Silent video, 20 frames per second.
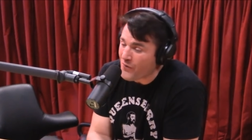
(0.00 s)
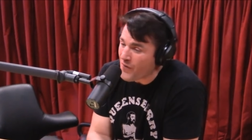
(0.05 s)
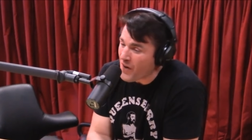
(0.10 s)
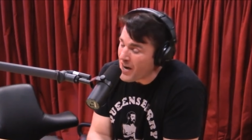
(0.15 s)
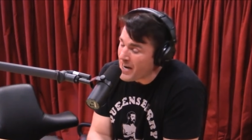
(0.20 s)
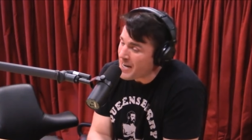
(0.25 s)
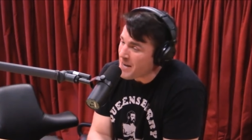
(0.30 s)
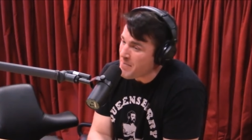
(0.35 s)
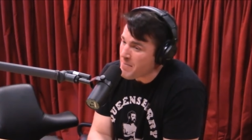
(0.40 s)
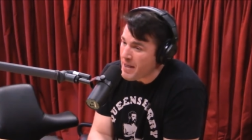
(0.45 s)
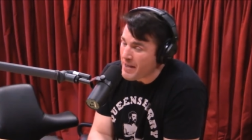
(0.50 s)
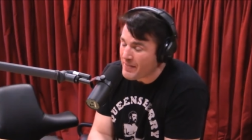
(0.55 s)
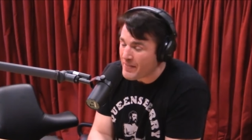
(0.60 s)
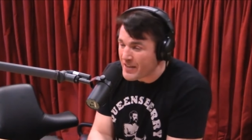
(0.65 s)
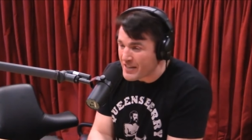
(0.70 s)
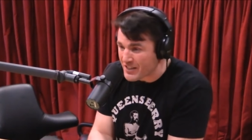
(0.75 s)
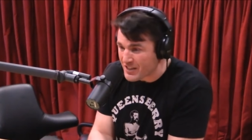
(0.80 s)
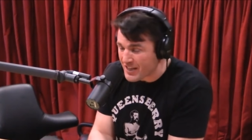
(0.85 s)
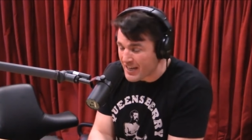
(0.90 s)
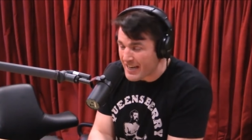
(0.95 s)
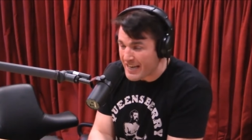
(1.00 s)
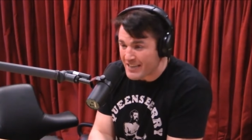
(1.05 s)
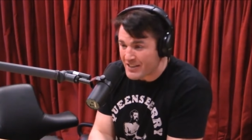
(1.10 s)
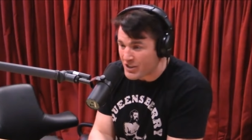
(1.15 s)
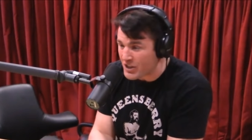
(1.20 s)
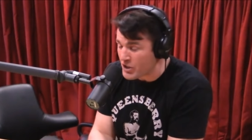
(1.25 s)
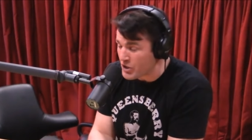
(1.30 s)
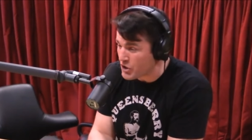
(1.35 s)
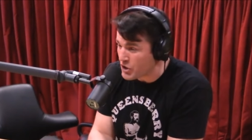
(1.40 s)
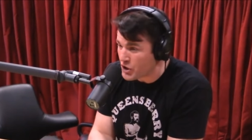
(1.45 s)
funny, man. This
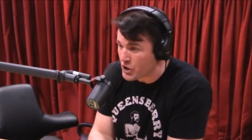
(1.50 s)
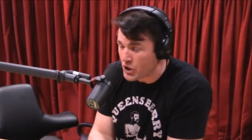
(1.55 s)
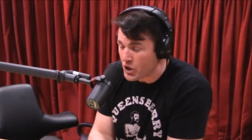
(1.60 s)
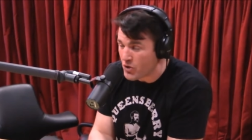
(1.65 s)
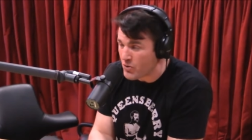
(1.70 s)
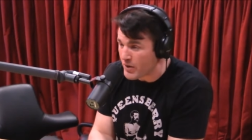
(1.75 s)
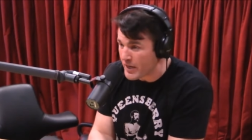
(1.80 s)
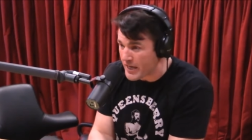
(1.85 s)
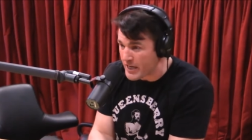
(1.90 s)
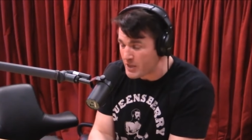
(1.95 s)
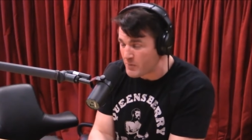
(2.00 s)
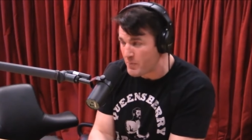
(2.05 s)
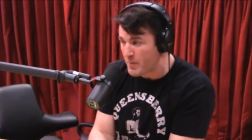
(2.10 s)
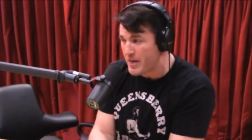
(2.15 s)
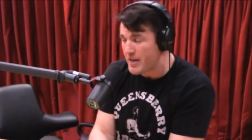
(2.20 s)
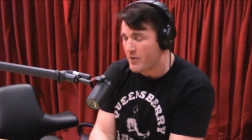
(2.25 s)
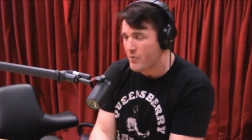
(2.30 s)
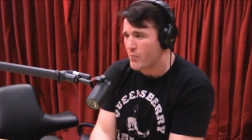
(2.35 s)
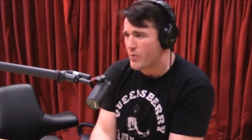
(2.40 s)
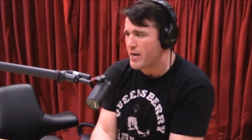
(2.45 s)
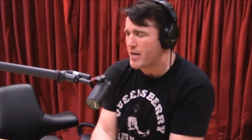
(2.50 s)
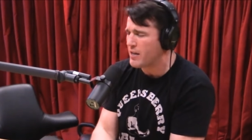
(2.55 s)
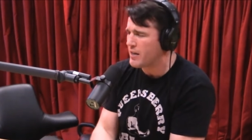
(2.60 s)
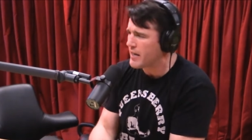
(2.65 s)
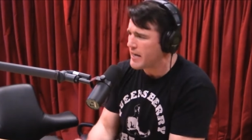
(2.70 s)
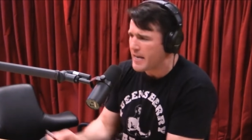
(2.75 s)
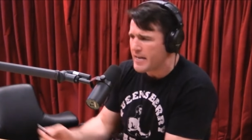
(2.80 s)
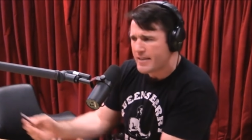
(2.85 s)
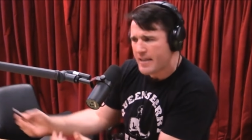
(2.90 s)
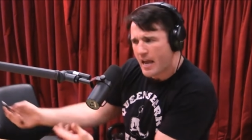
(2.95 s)
it's a shoot. He's being real,
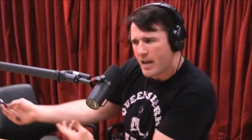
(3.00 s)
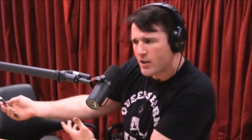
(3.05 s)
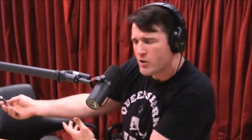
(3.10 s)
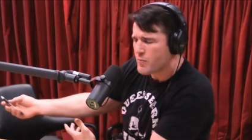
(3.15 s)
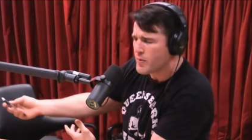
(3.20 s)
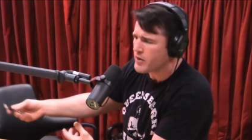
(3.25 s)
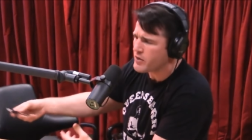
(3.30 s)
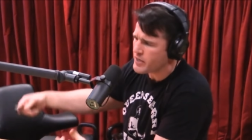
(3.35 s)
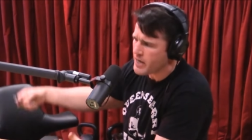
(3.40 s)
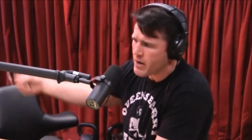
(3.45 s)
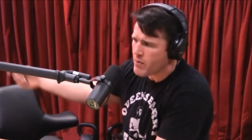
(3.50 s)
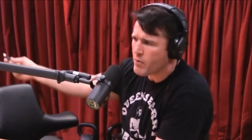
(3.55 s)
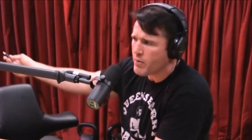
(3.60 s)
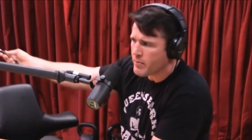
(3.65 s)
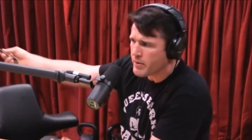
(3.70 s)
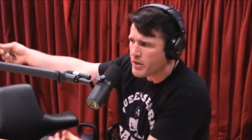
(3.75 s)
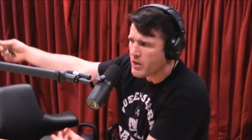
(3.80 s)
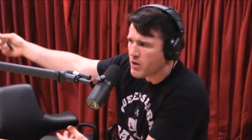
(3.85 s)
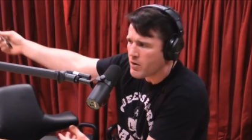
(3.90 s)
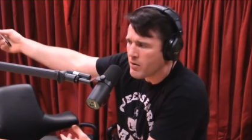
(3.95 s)
and he tells me because yeah, it's well, a you know,